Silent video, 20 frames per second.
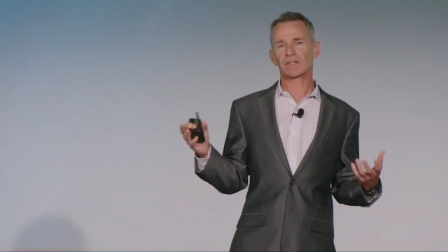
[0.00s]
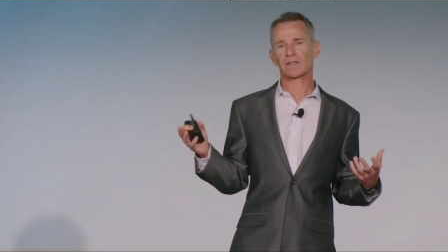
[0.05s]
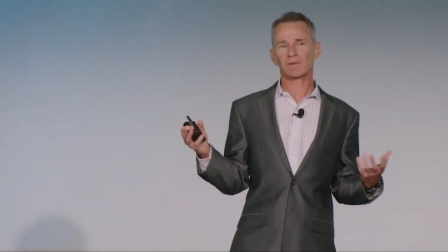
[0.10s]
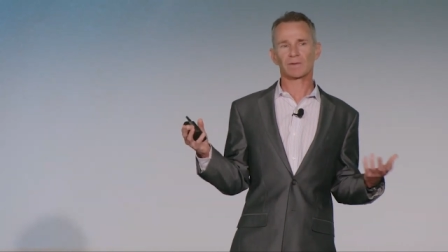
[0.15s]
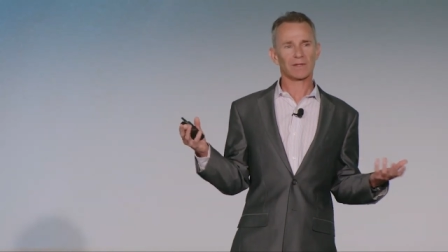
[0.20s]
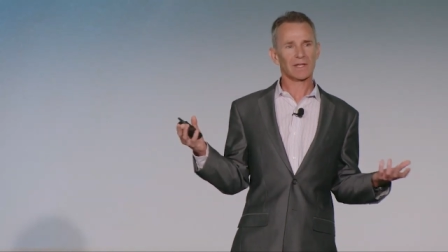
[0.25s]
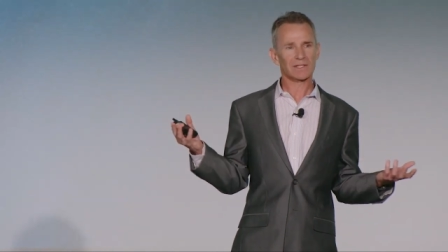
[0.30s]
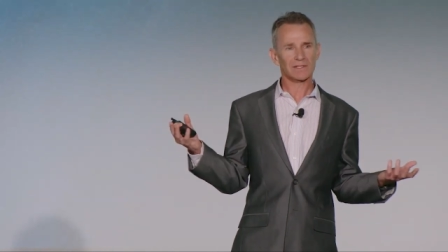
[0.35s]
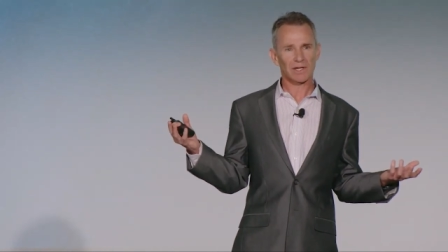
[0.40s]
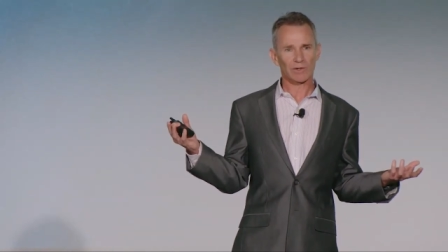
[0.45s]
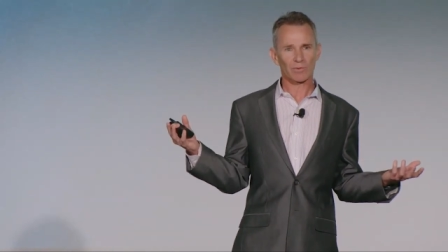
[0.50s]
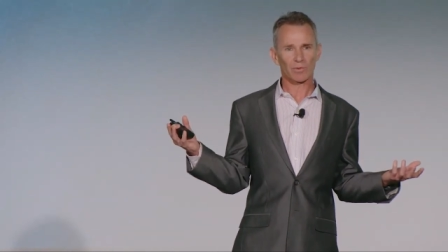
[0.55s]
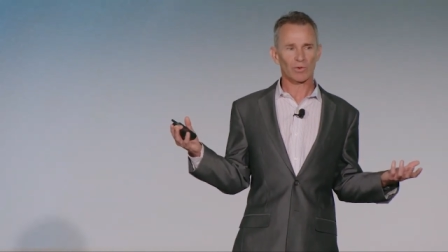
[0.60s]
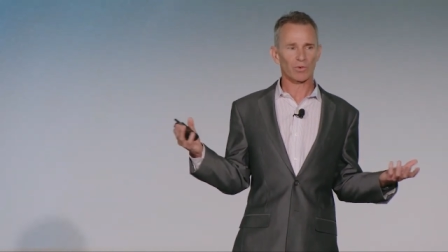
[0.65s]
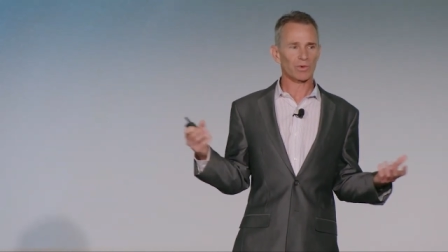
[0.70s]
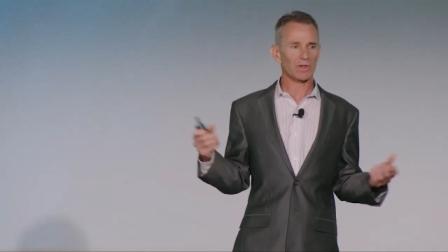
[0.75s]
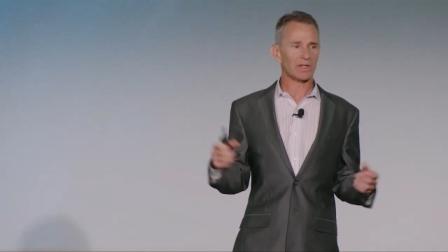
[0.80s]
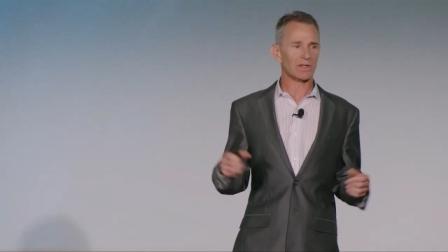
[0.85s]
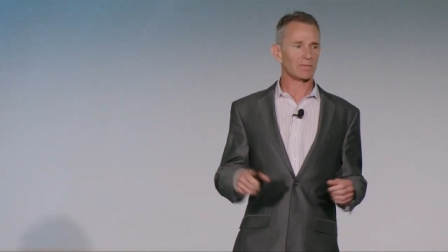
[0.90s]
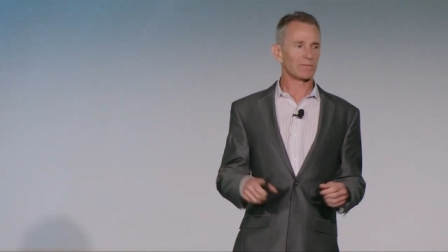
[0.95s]
And it's like,
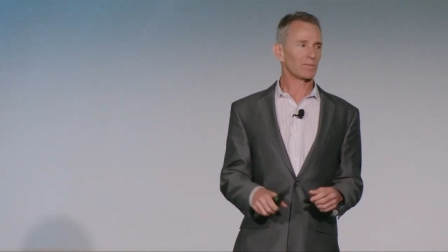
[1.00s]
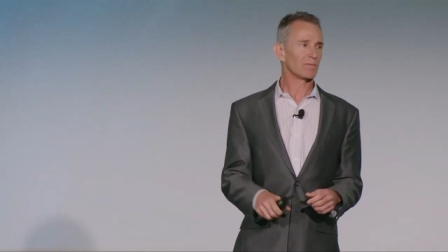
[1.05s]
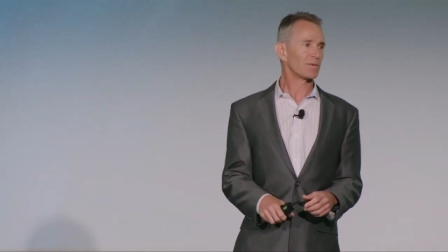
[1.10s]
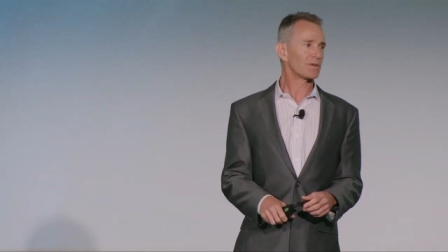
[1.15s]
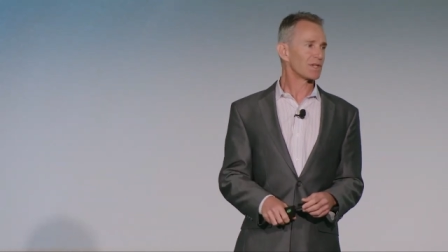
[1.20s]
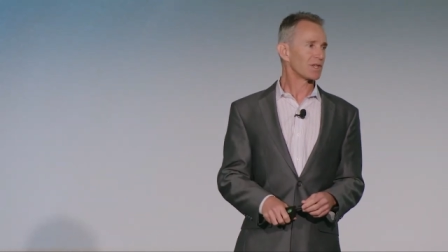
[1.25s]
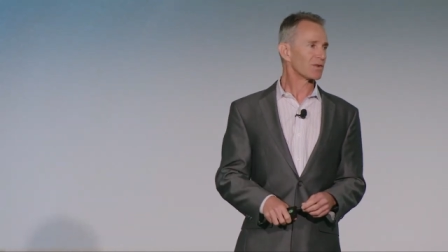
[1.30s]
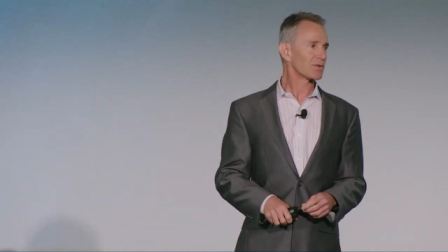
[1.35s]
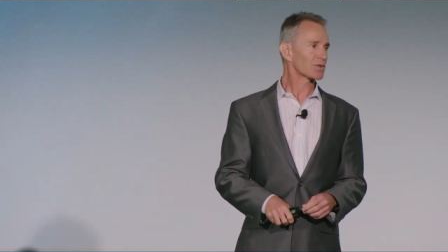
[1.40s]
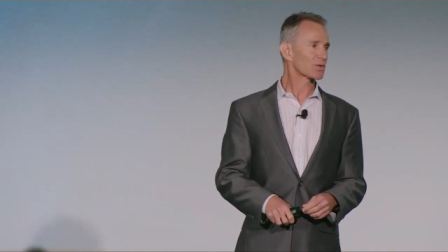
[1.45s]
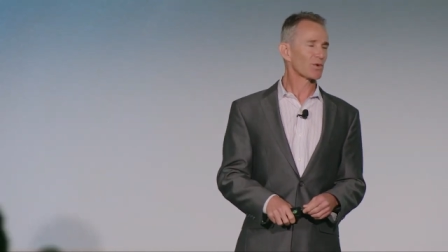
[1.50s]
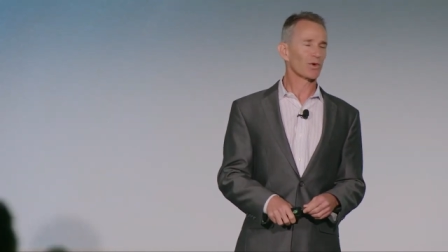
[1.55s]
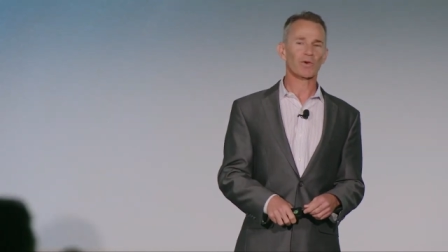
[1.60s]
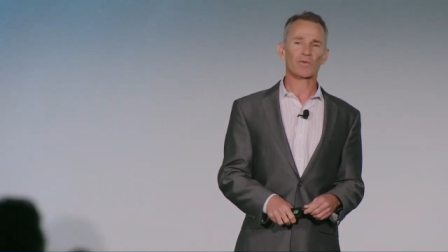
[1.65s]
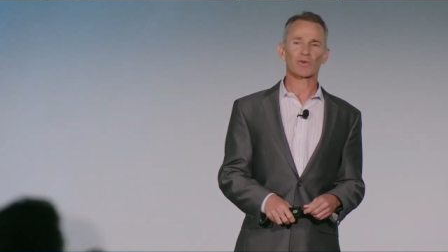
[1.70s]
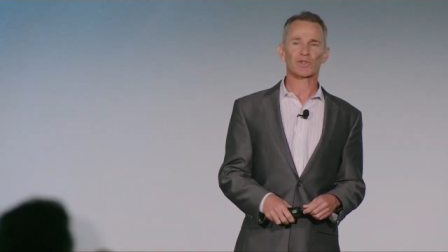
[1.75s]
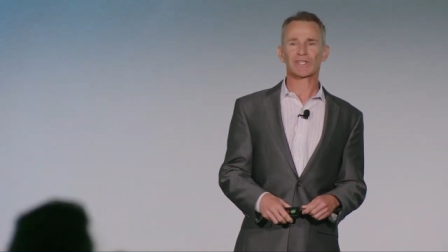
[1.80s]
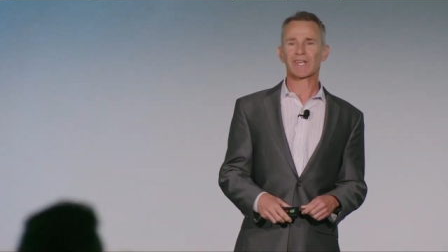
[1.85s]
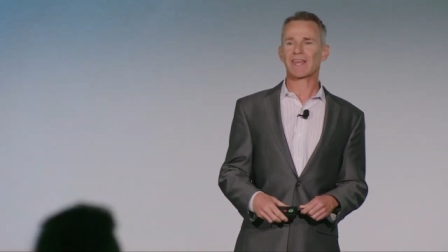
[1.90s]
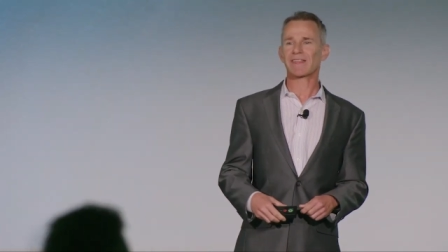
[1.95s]
well, we, you know, score
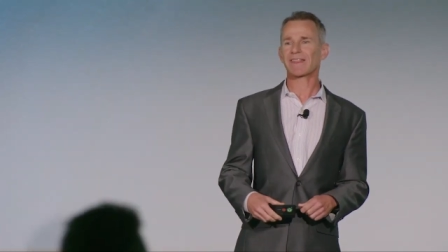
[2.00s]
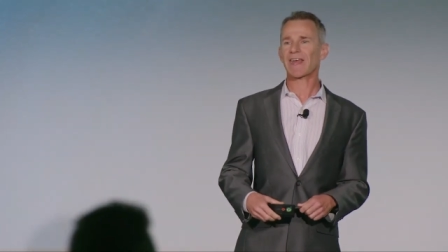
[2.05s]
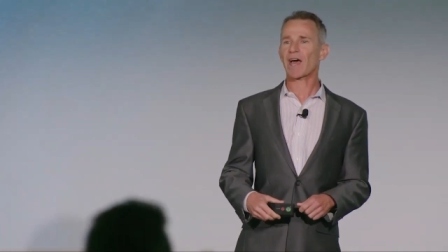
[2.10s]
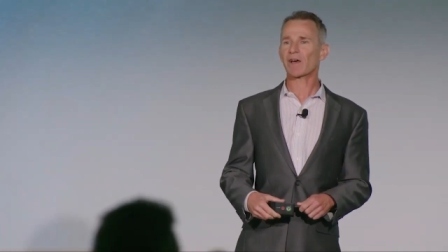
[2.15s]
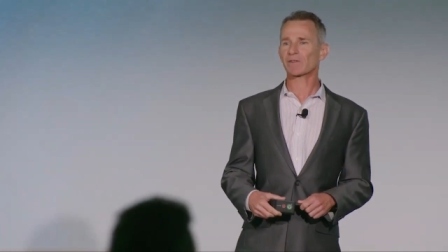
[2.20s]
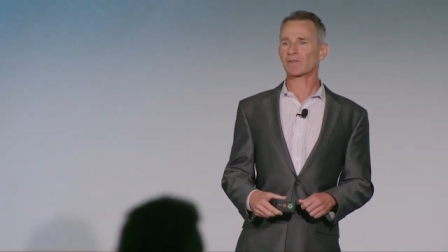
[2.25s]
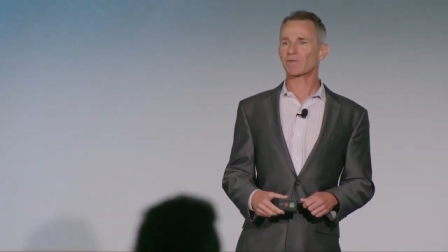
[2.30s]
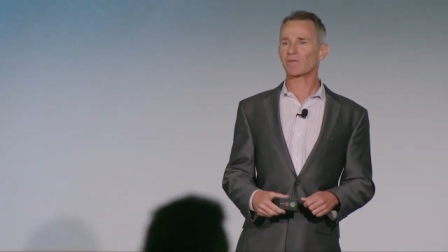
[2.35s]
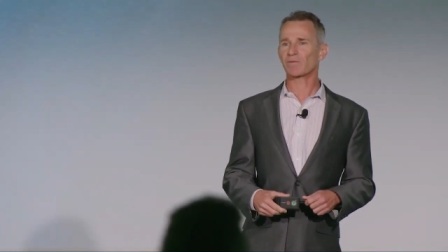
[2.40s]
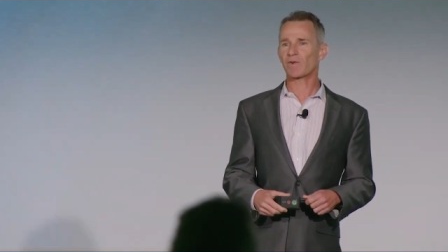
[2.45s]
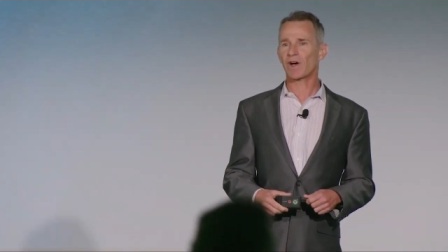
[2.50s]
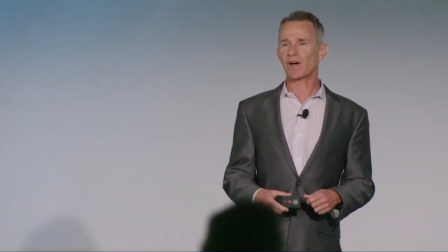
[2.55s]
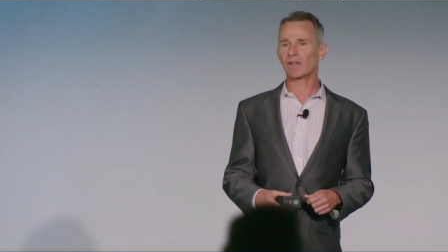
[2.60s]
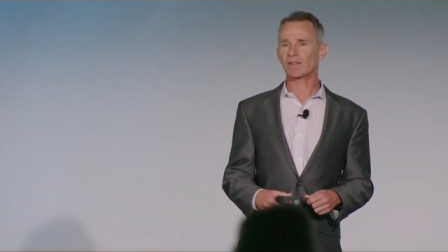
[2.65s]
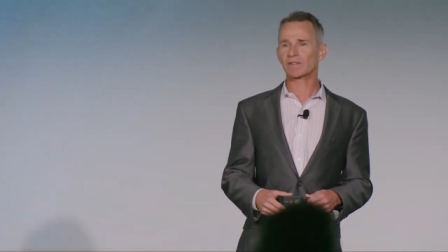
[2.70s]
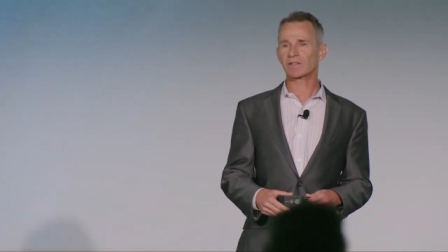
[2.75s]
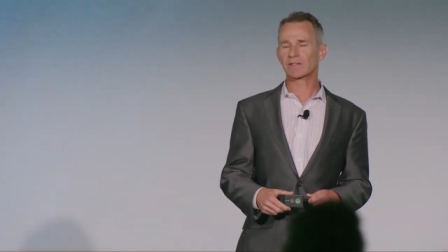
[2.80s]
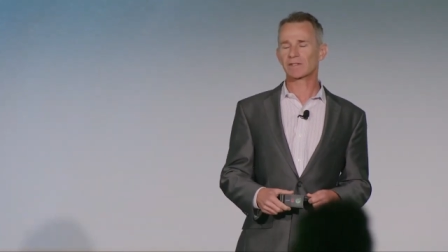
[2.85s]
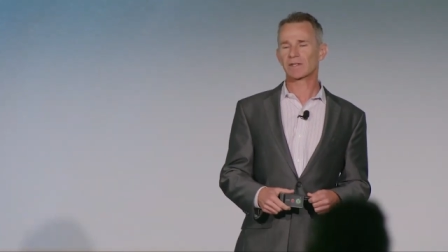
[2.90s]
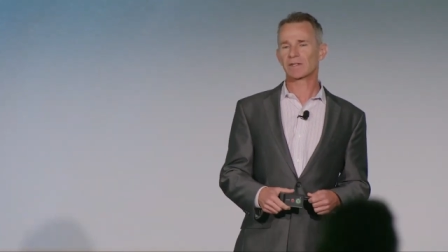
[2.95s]
over 10,000
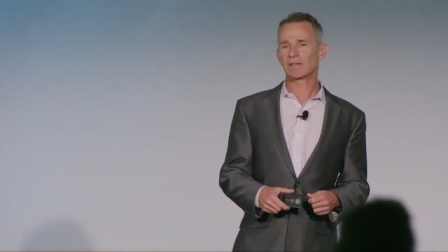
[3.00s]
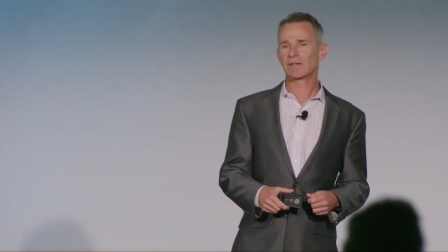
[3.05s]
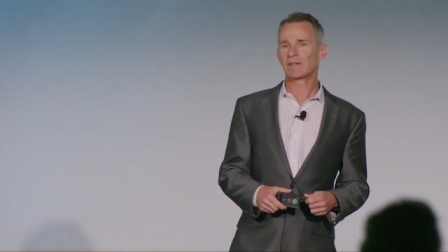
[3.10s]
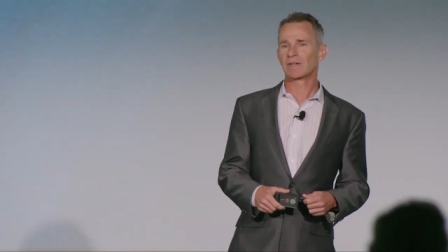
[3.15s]
funds.